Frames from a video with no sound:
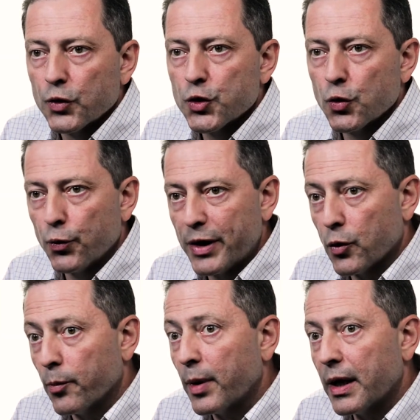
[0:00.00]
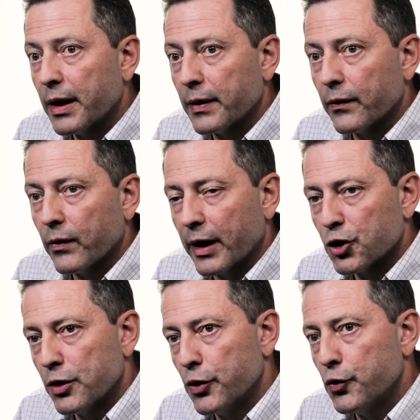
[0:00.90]
also recombined and
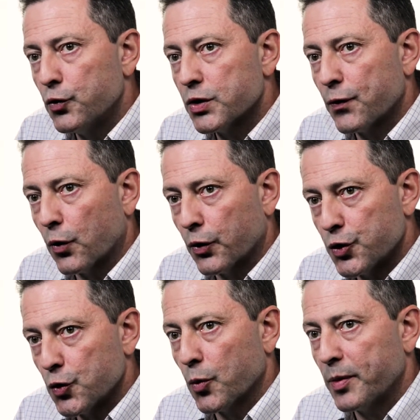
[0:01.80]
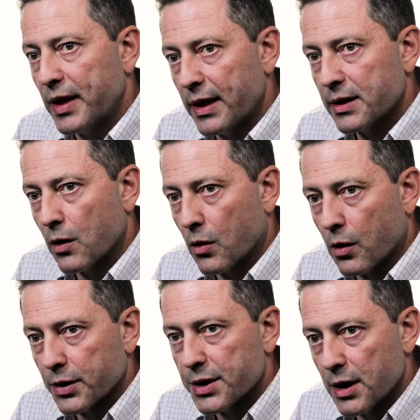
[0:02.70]
actually used for us to update
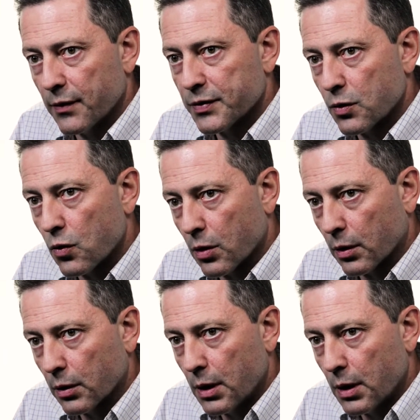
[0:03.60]
our RTF score,